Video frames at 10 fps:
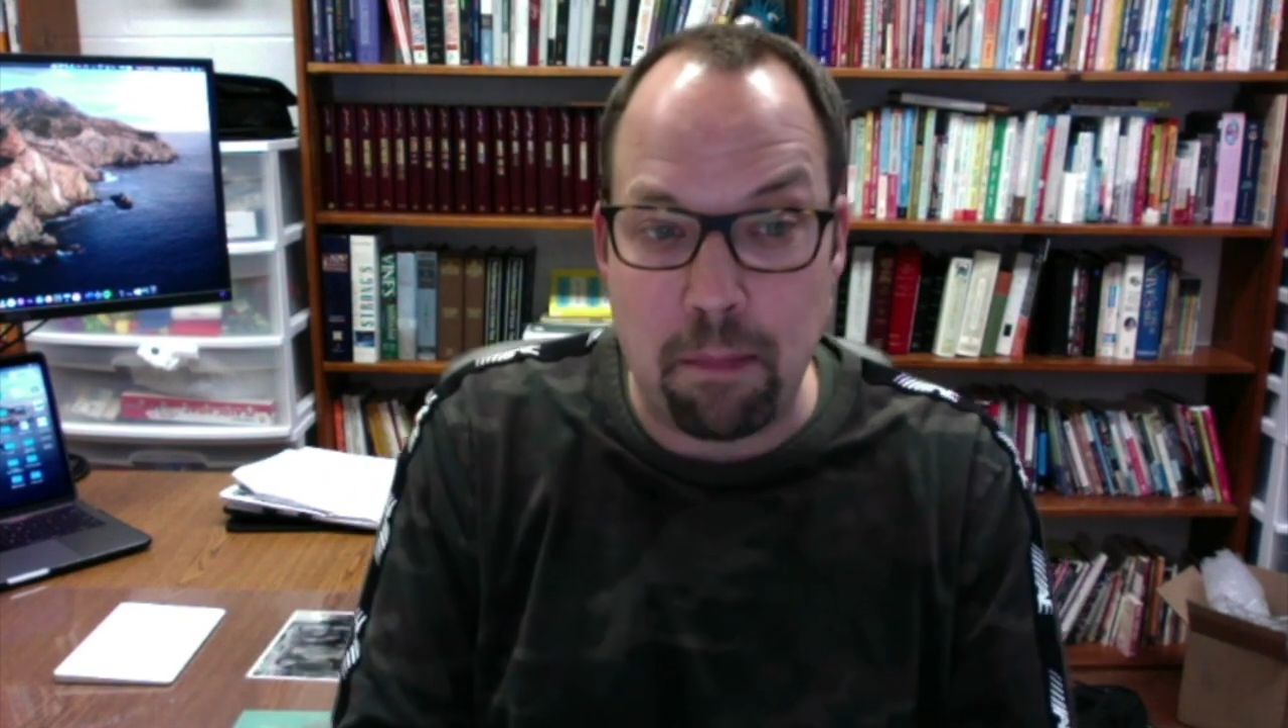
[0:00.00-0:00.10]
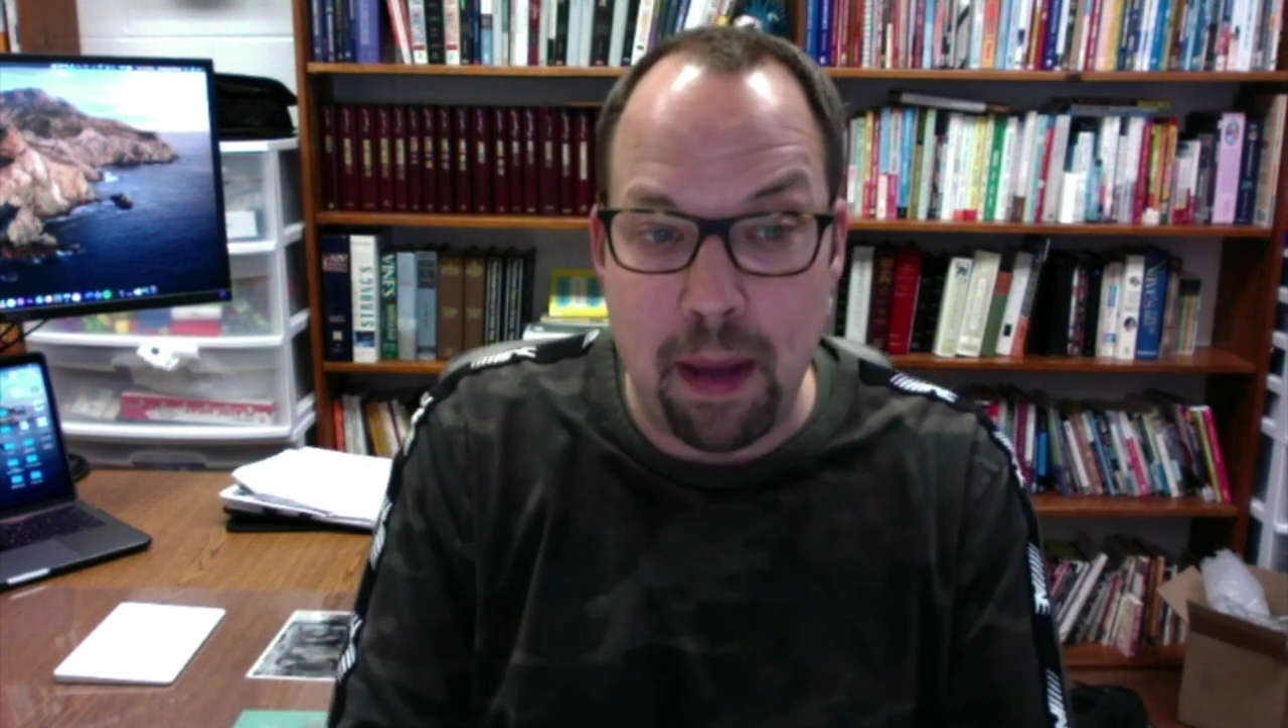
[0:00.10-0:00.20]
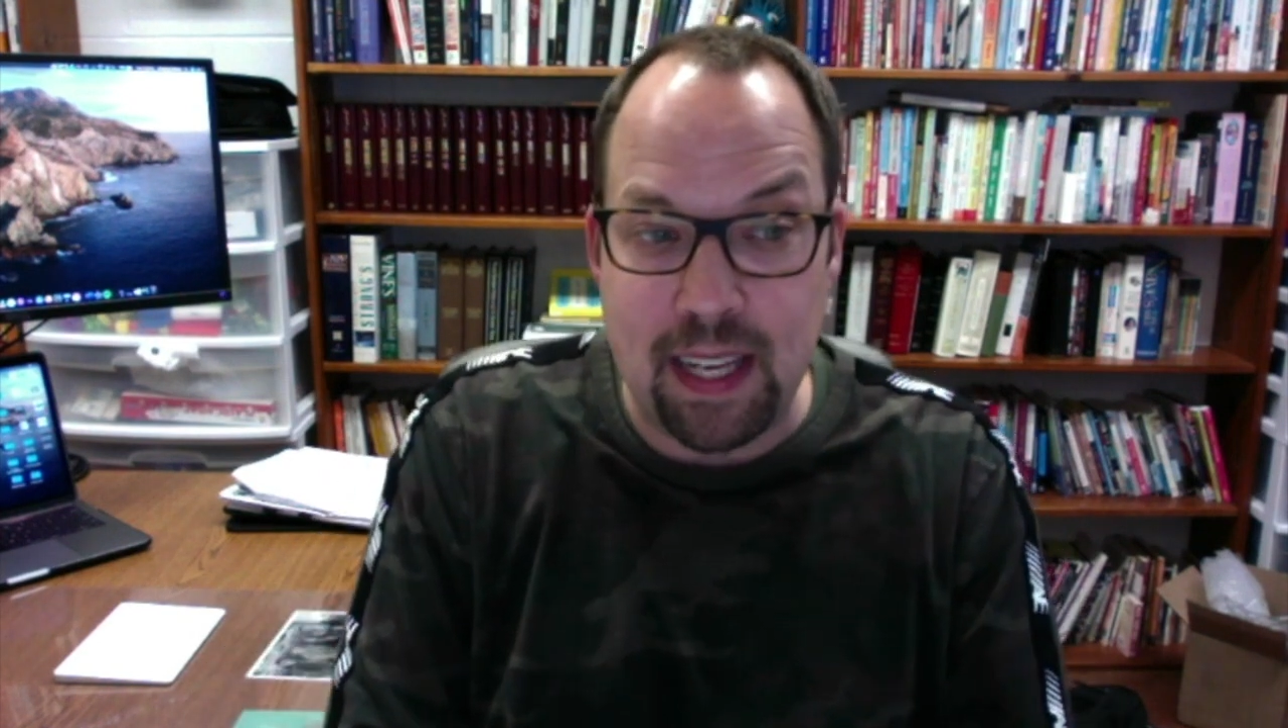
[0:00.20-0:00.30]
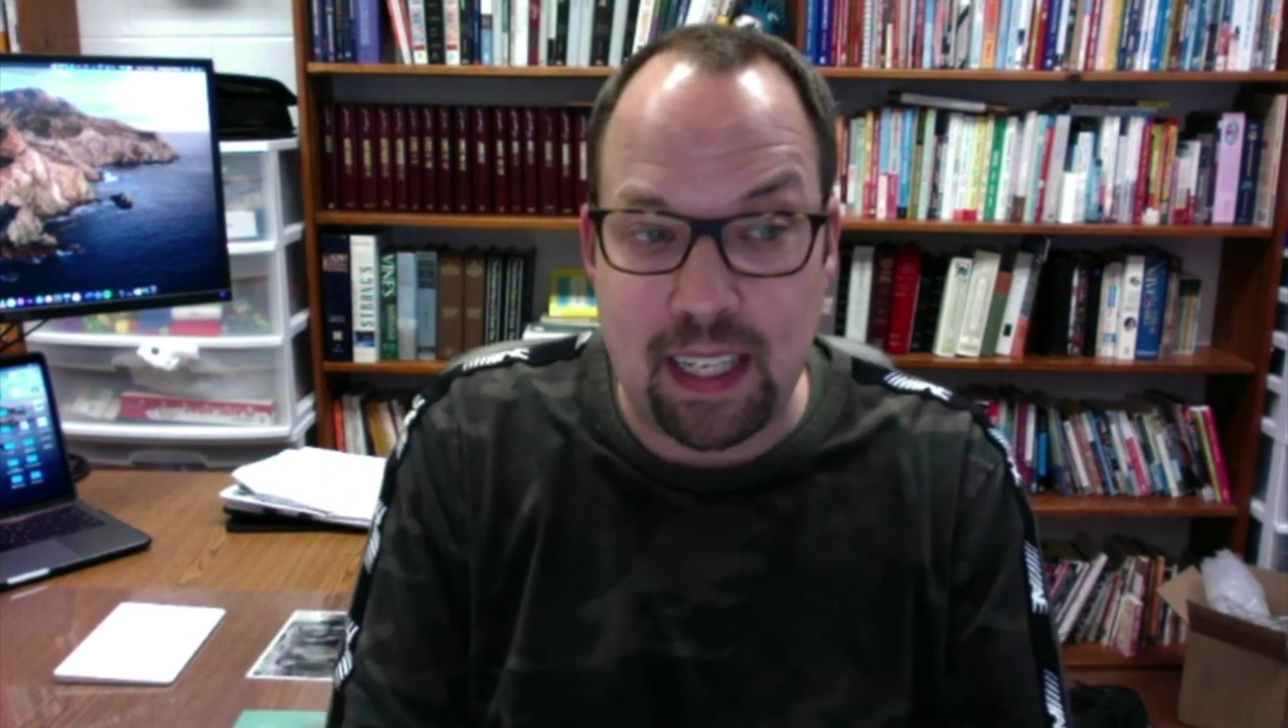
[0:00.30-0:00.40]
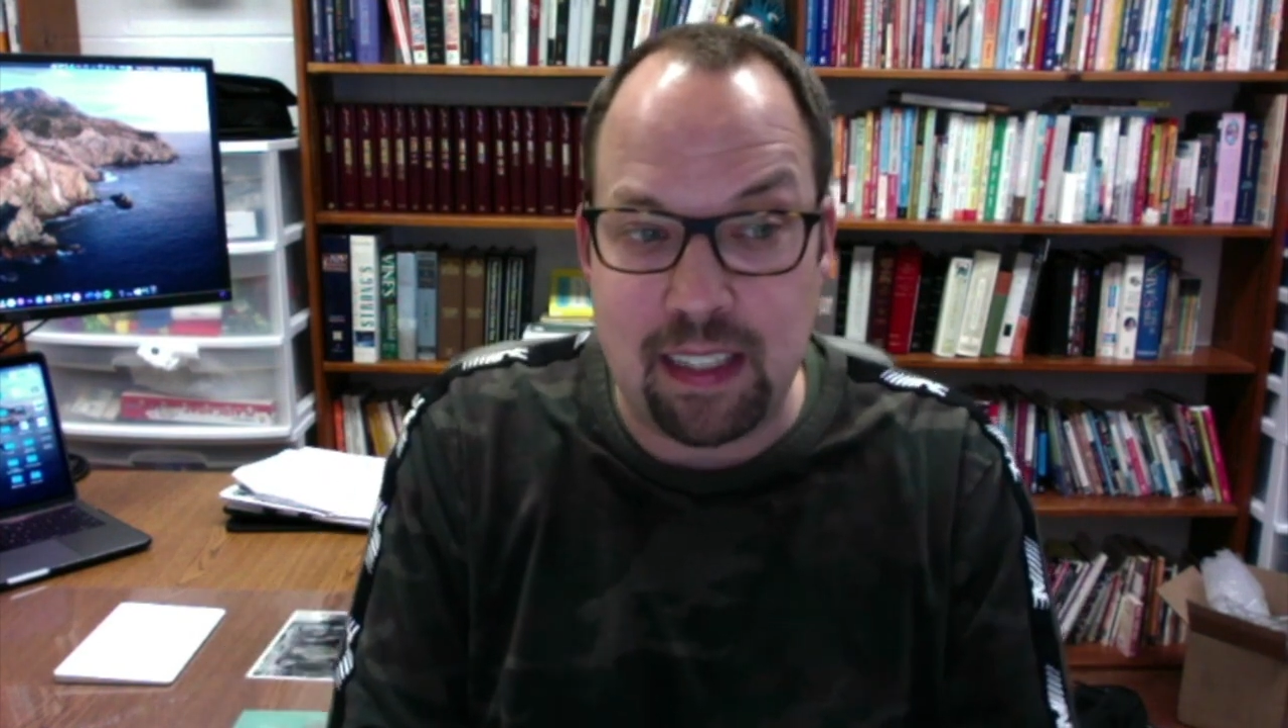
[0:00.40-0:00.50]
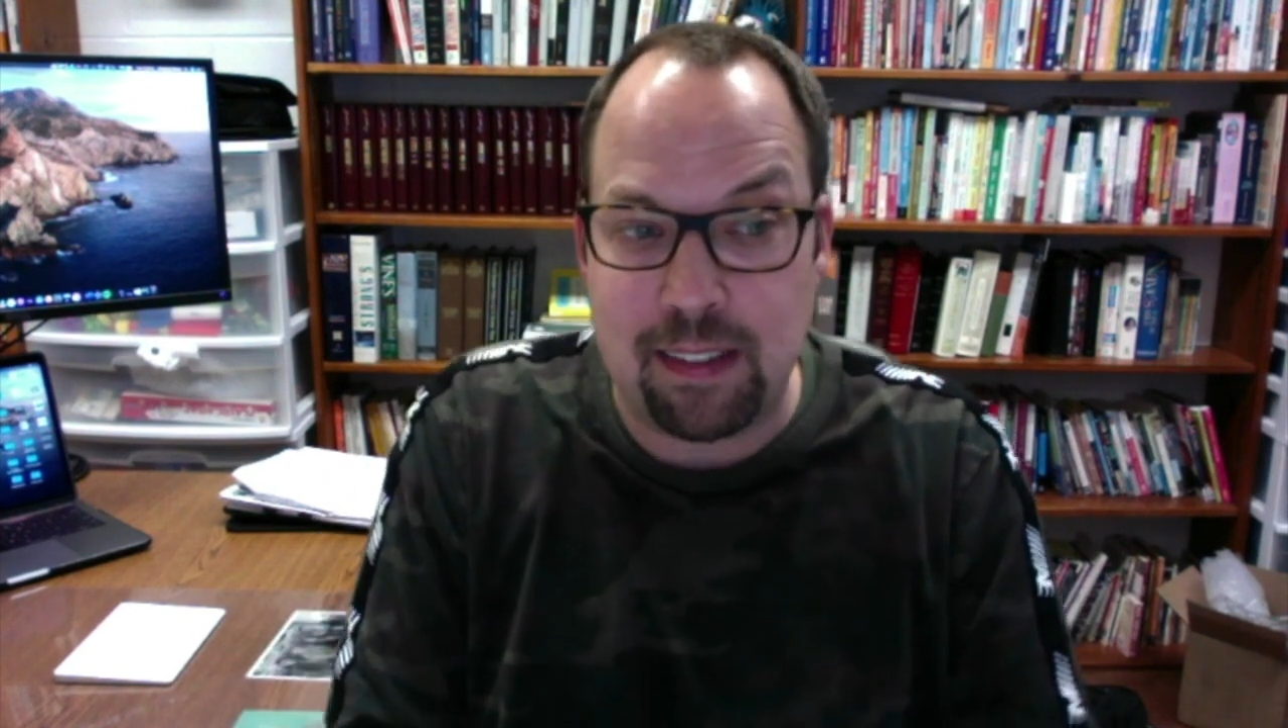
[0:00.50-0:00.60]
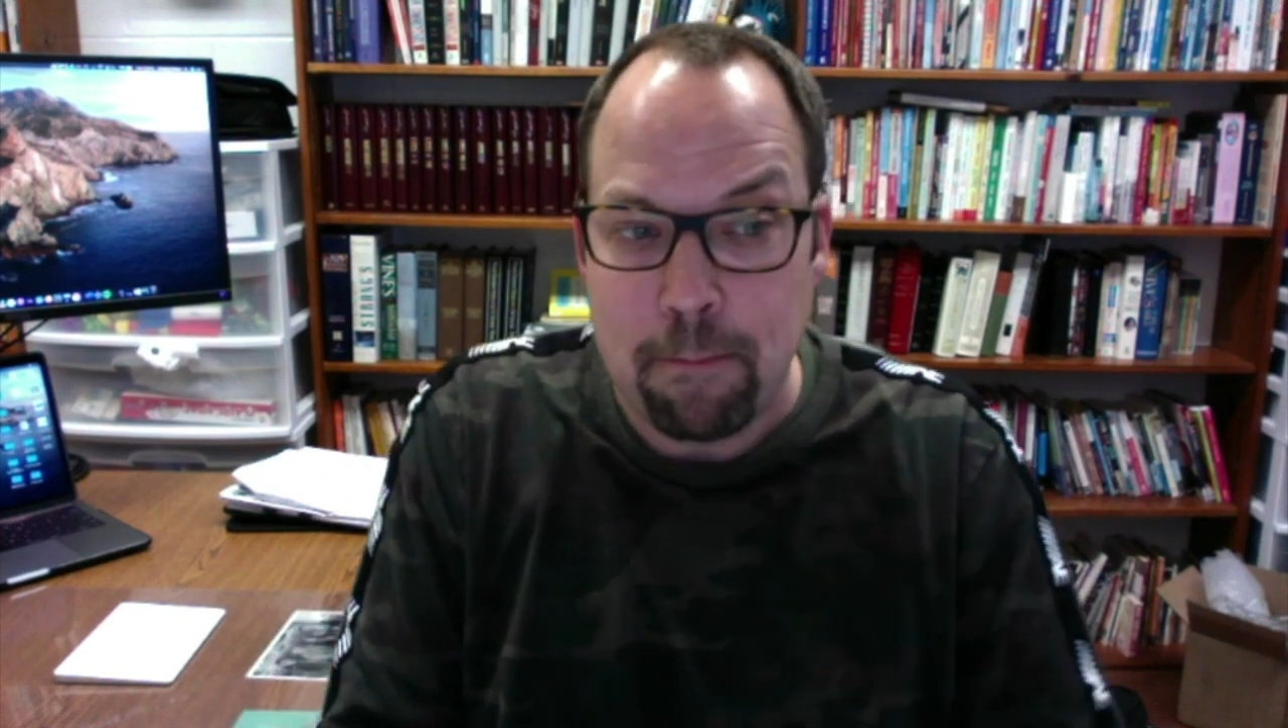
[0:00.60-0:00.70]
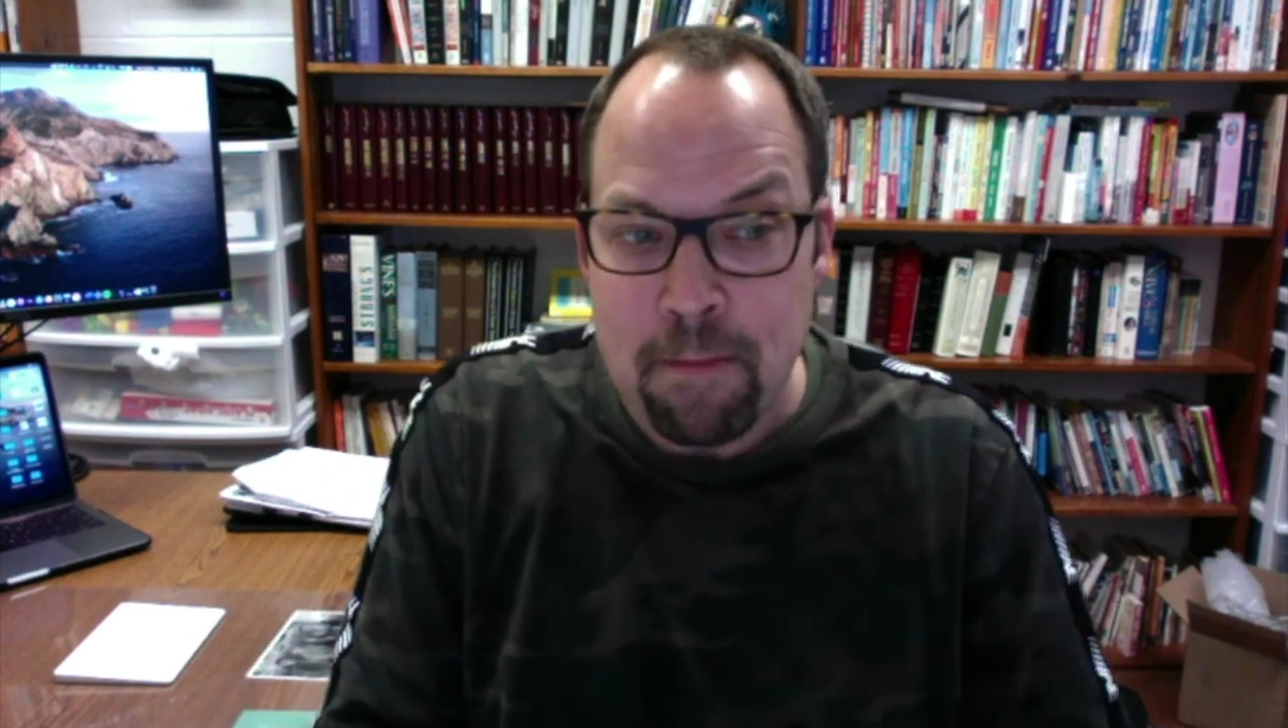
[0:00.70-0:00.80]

make is